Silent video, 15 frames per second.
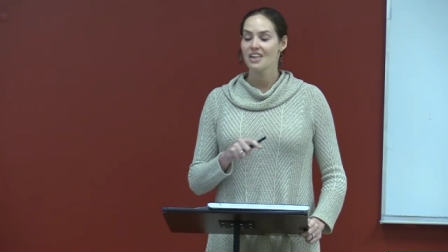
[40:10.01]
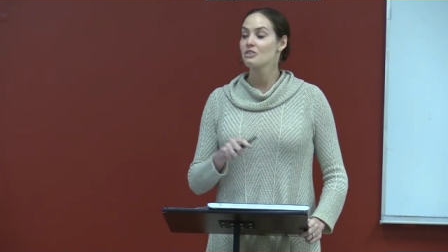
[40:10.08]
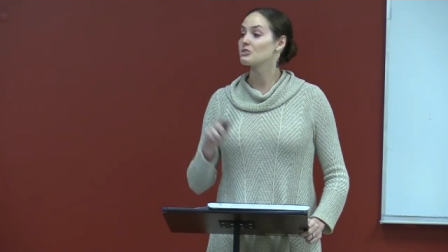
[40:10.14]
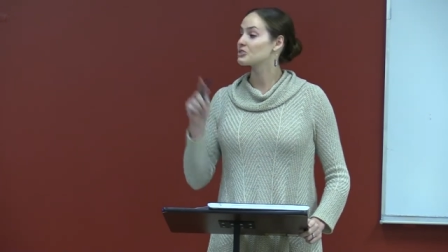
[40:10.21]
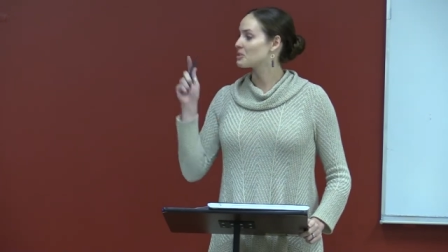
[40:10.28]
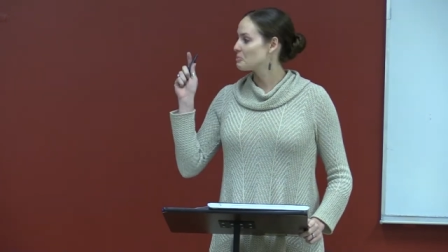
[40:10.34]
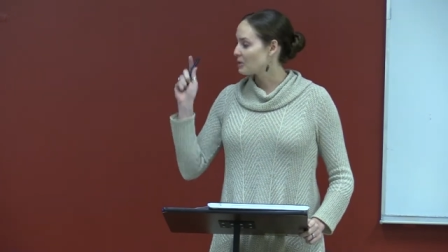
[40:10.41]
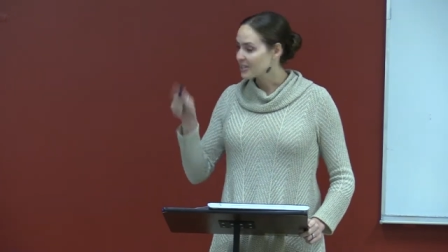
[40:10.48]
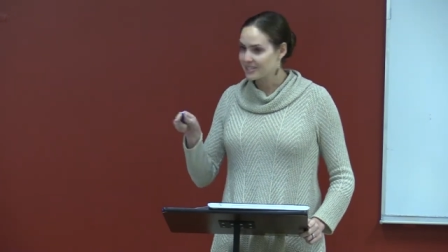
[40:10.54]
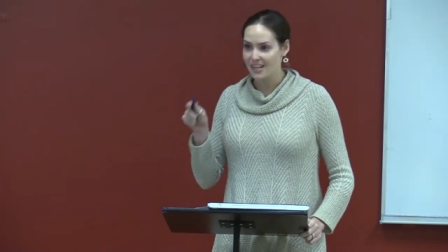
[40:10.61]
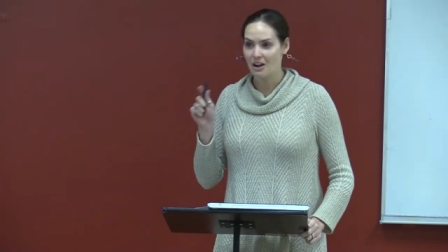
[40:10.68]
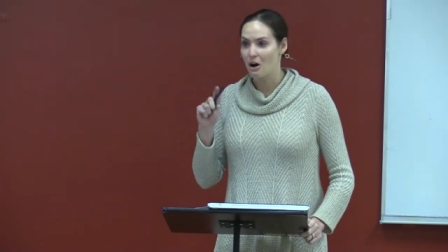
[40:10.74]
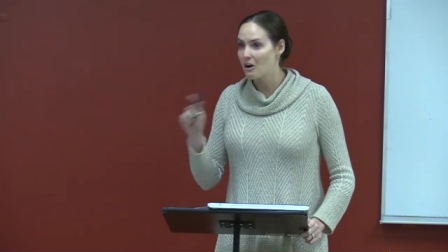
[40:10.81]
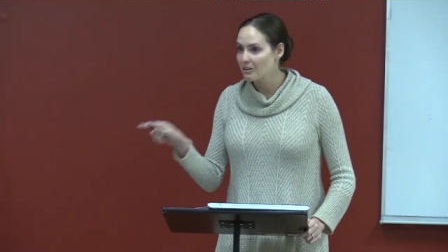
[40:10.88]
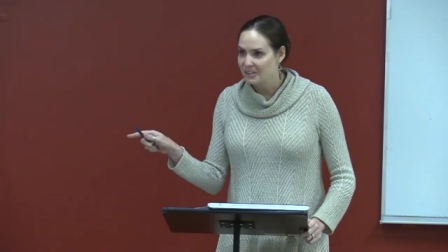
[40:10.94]
Those are the books
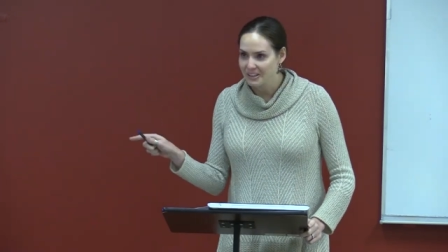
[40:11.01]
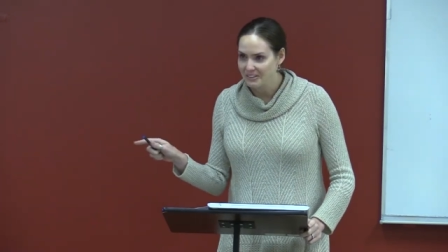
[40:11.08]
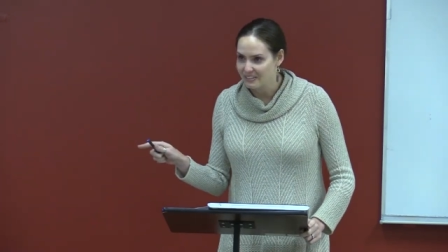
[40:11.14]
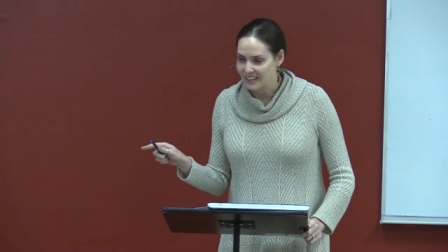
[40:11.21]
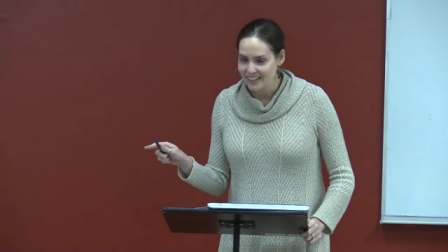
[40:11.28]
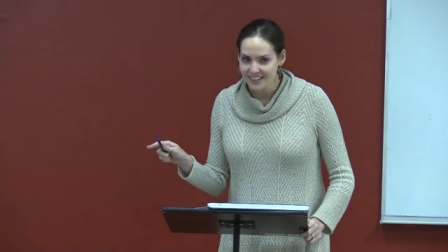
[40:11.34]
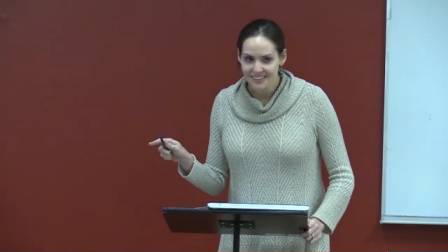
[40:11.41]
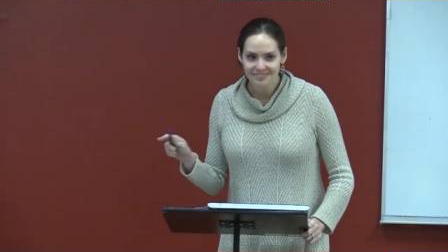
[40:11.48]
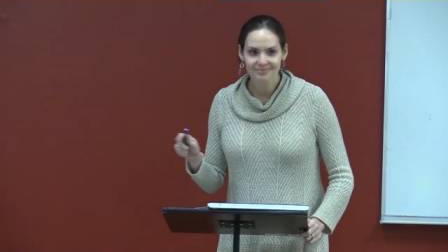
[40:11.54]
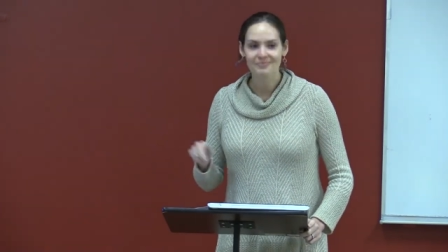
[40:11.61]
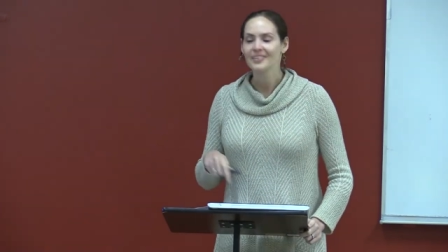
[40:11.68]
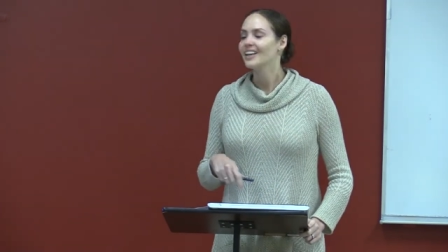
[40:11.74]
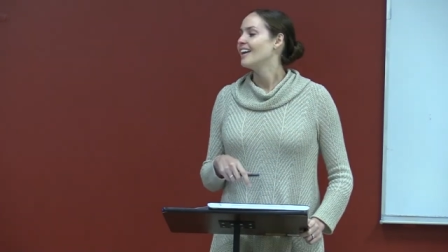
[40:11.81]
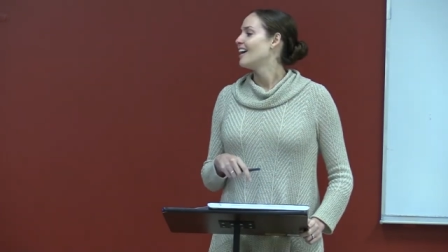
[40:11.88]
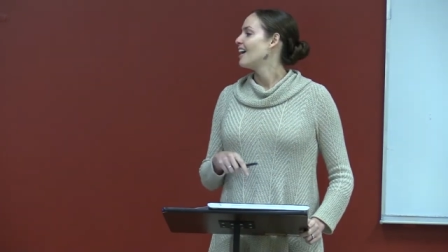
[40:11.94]
they all are going to read.
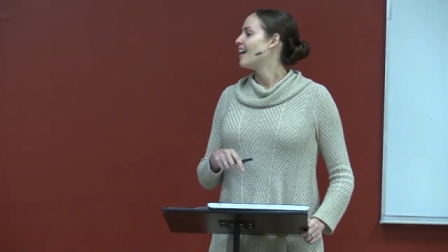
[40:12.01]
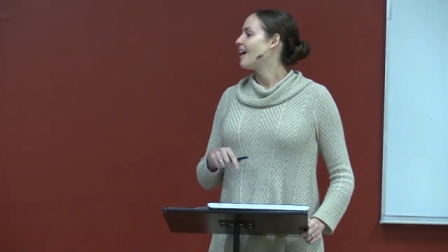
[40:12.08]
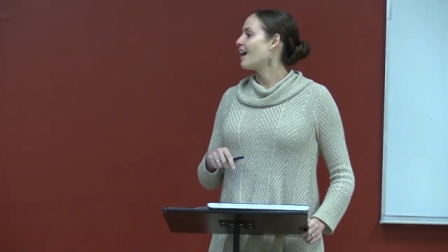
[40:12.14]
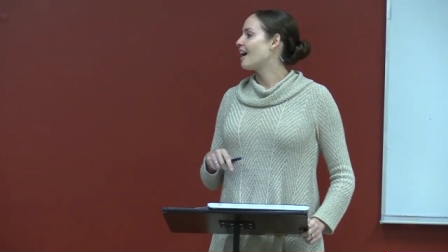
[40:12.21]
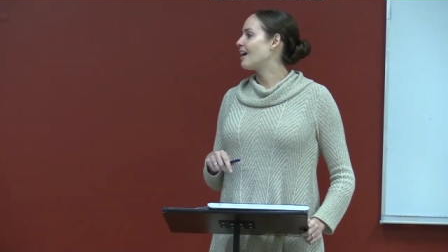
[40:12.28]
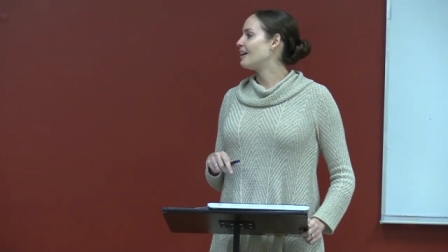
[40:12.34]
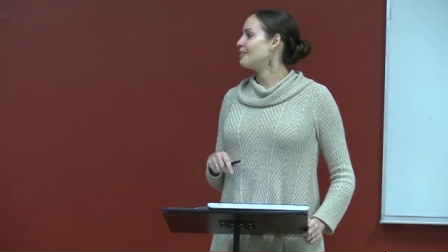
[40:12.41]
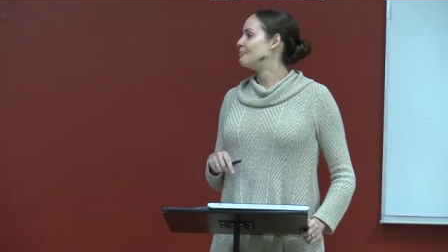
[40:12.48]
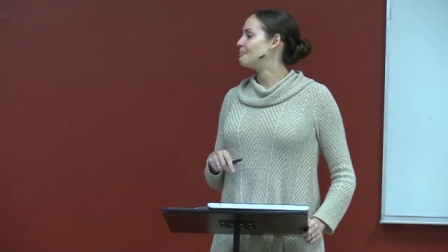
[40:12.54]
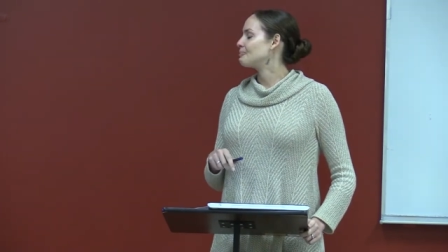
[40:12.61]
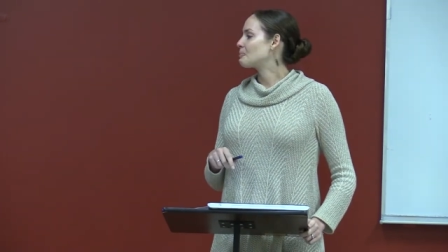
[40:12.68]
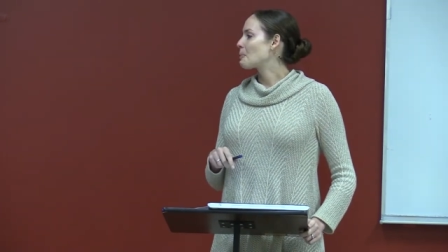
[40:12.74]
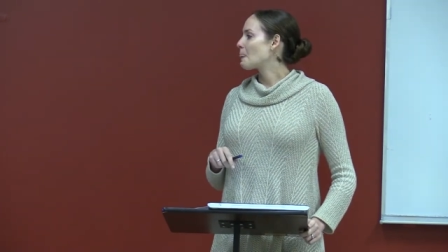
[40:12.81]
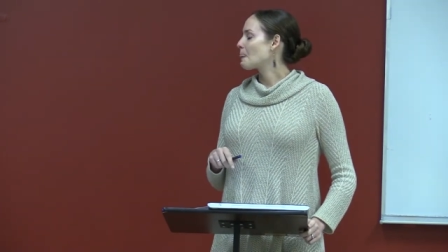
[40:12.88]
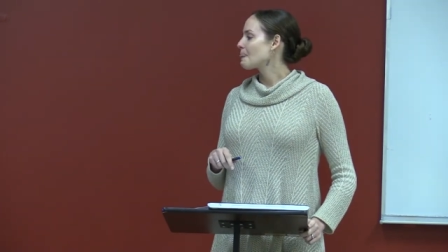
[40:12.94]

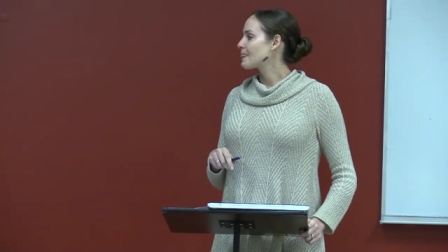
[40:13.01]
Um,